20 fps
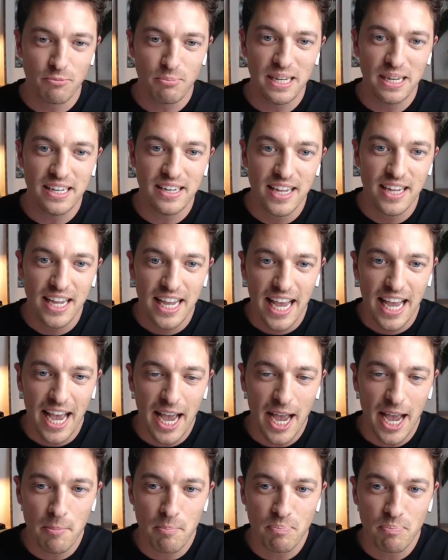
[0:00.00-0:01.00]
been
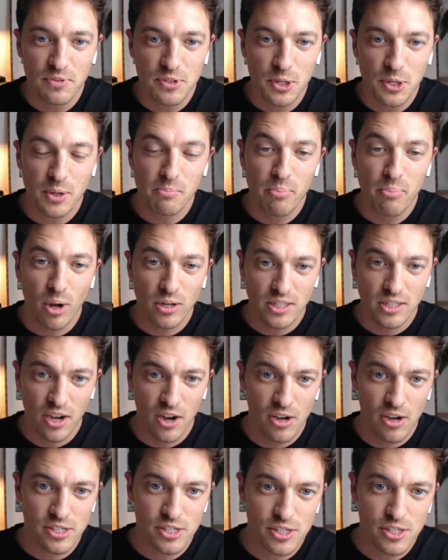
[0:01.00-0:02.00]
doing
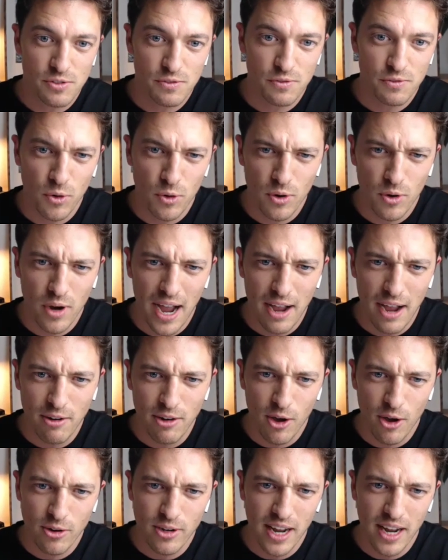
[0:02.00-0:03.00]
podcasts for how
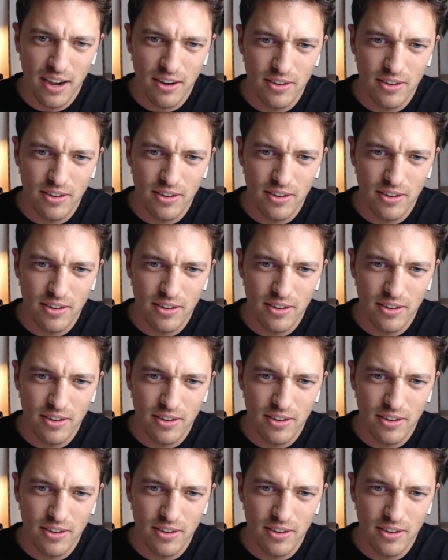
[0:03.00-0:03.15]
long now?